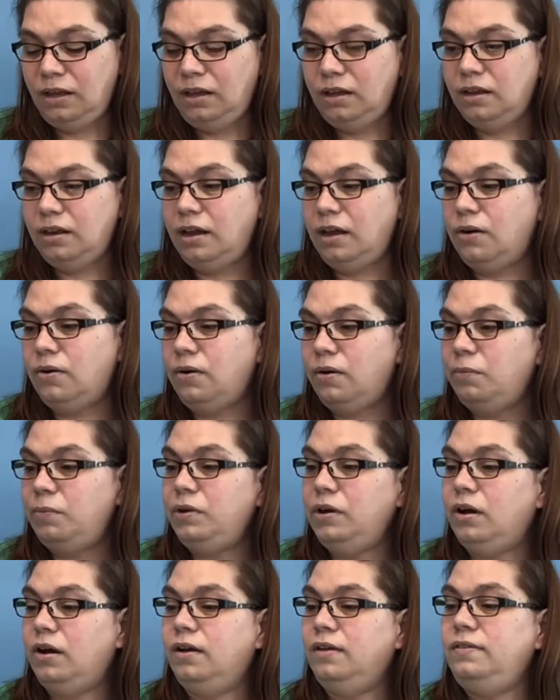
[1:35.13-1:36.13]
Now, we
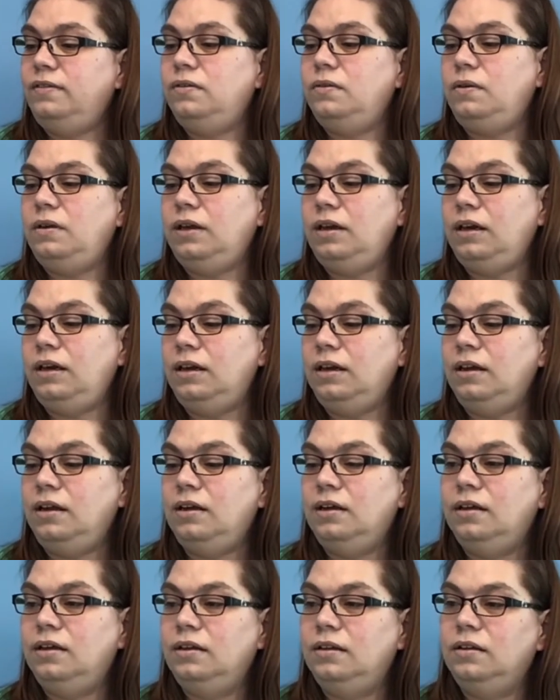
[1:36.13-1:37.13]
also need
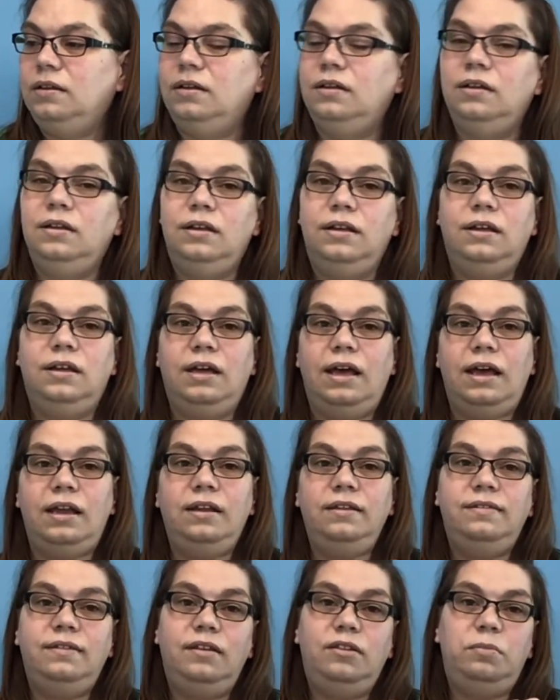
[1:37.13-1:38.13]
any
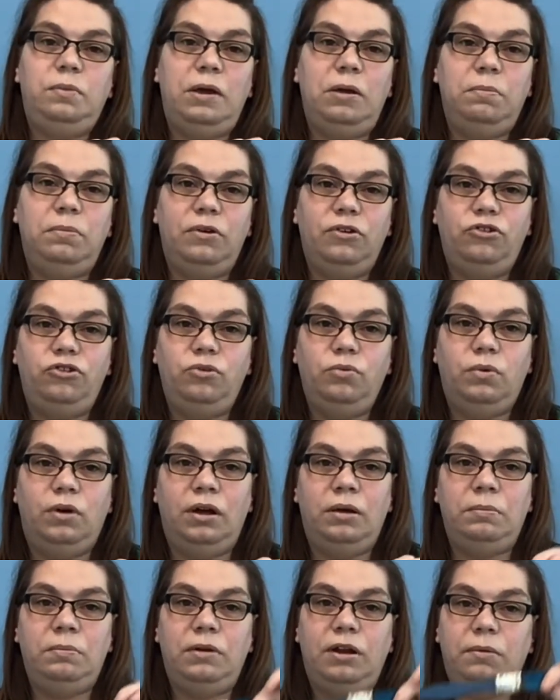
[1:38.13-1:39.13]
size paintbrush you
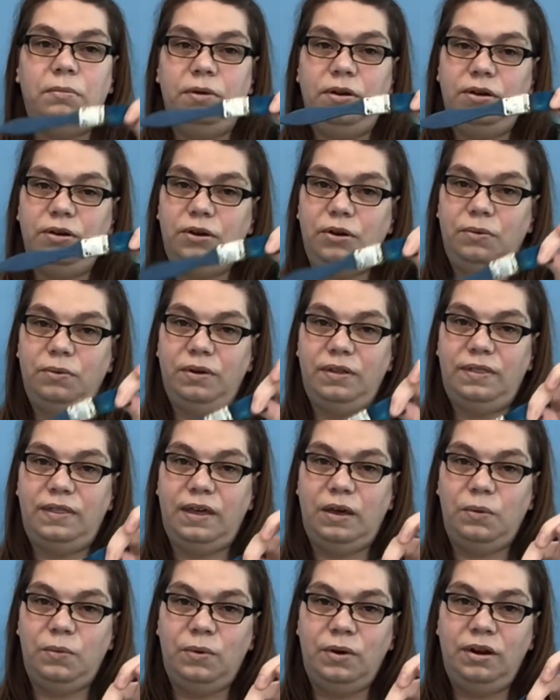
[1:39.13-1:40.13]
want, but I'm going to go with a
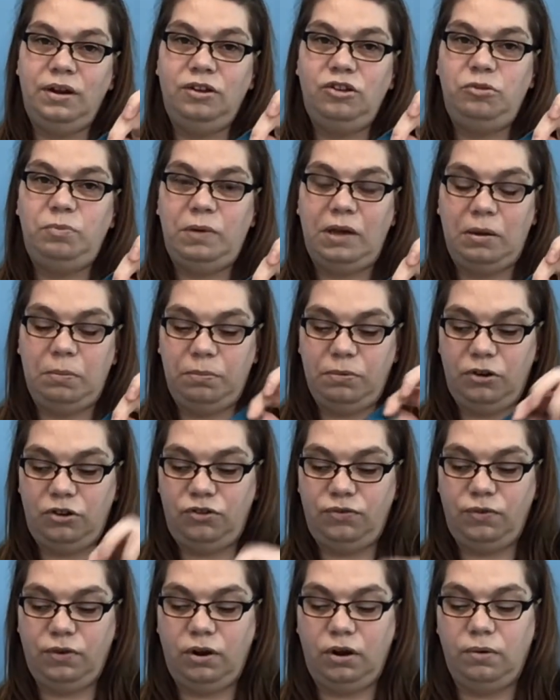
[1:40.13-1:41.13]
1-inch paintbrush
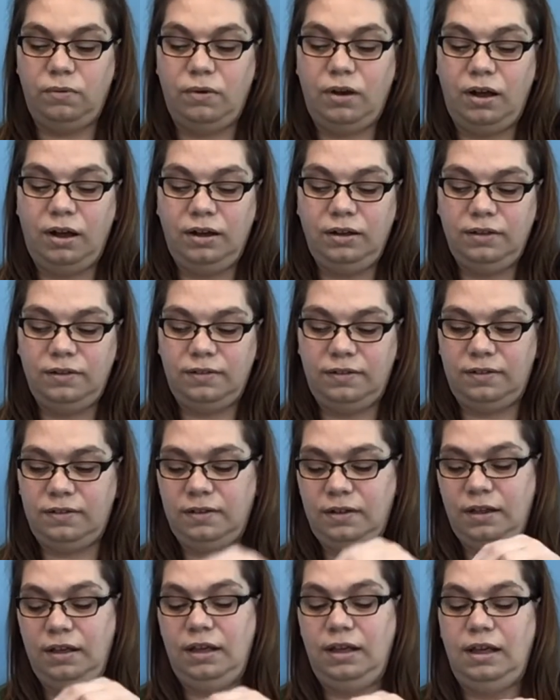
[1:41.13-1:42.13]
for our rocks,
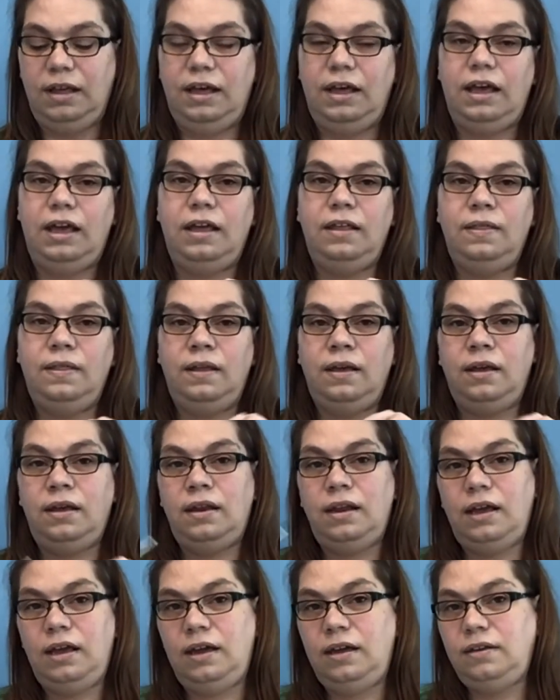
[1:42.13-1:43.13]
and then
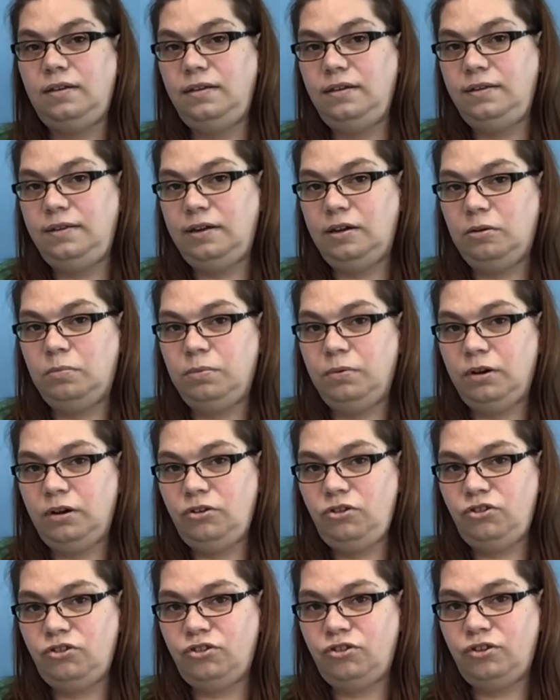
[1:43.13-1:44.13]
a detail
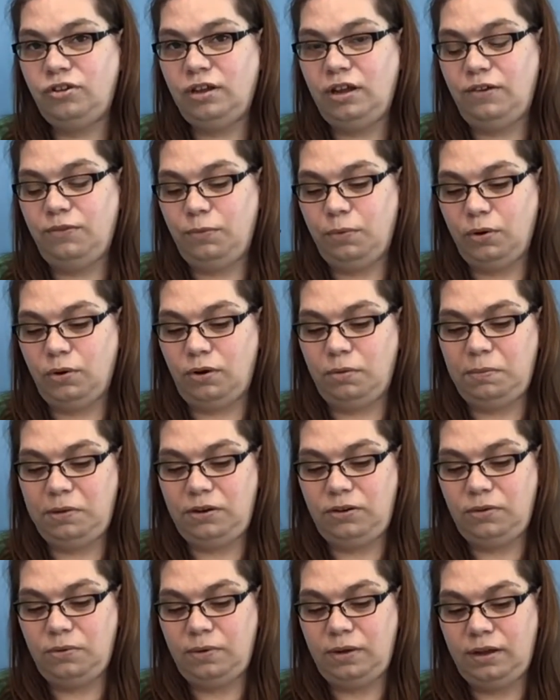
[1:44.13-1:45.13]
brush if we're going to be
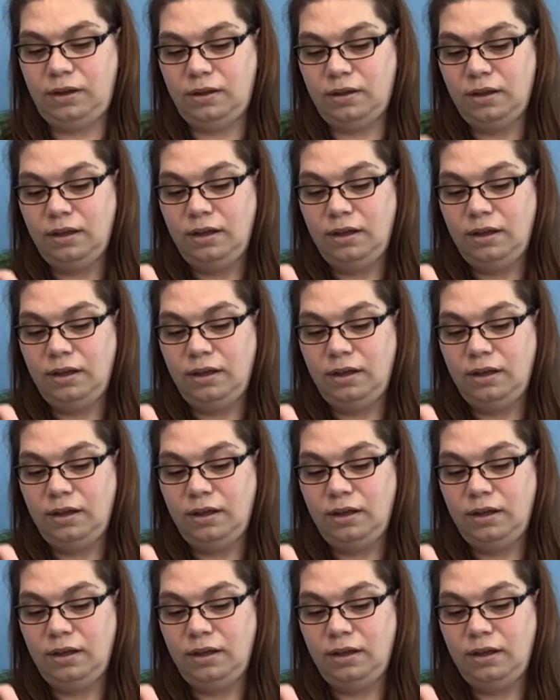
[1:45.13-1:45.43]
doing,